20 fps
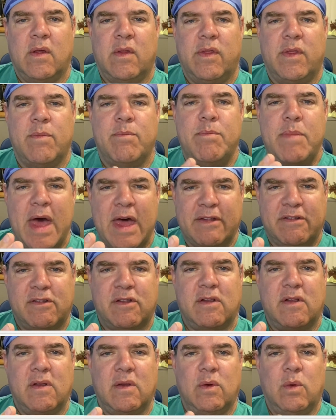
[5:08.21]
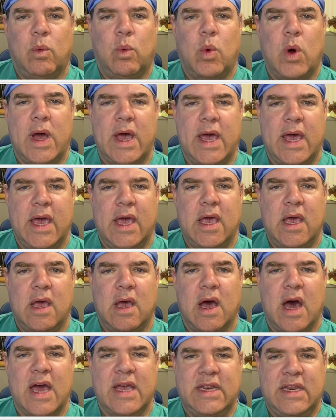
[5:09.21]
The best way,
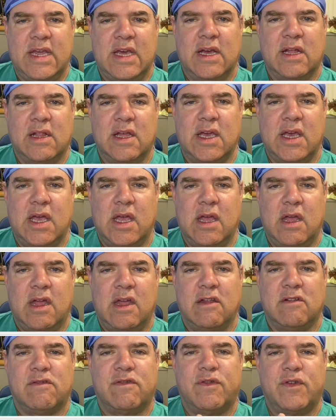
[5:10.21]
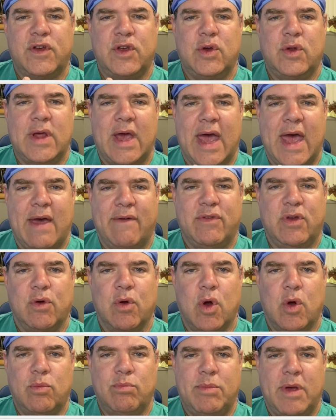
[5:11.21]
ideally, is for you to have
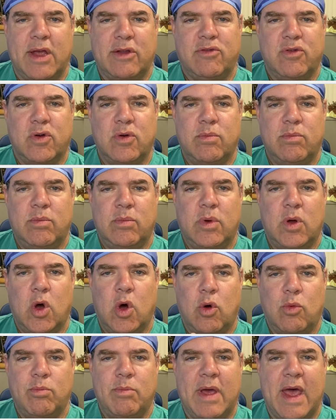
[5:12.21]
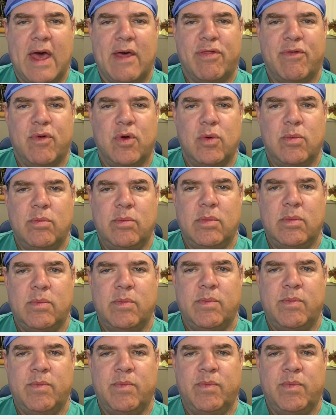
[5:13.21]
your own bedroom, own bathroom,
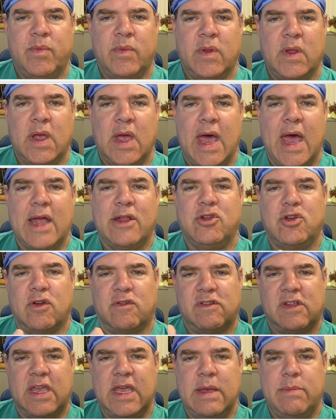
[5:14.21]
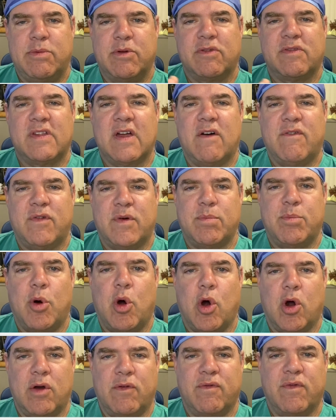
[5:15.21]
and just keep yourself
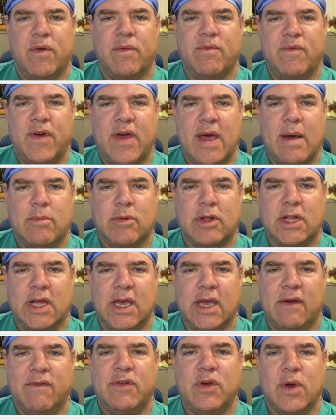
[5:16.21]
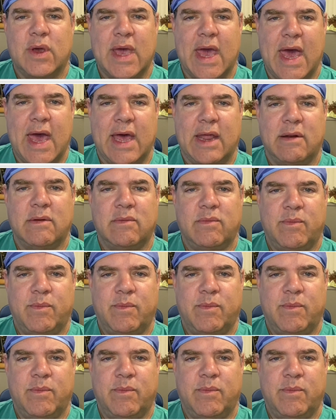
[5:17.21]
apart from family if you can.